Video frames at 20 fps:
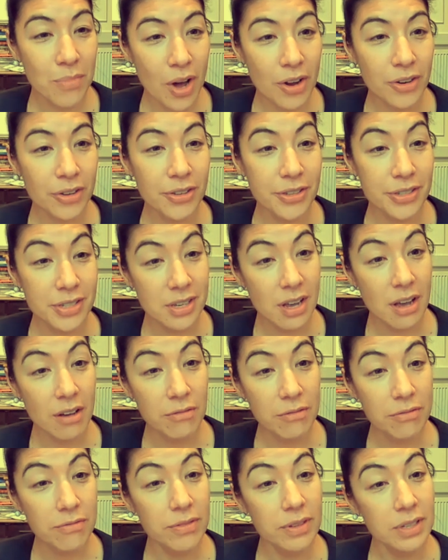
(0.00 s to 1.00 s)
models
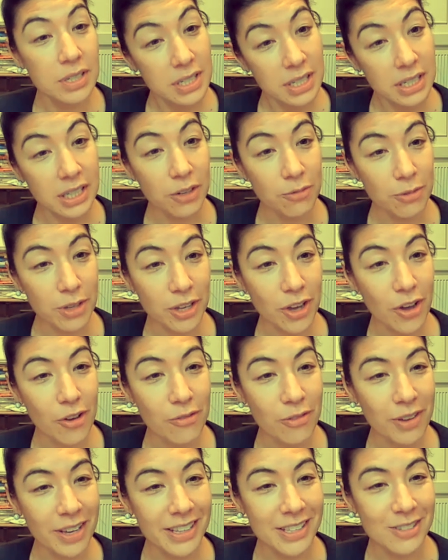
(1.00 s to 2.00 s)
of dealing with
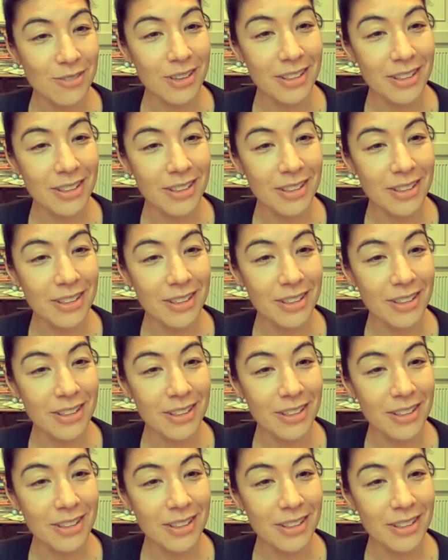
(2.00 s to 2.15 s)
COVID.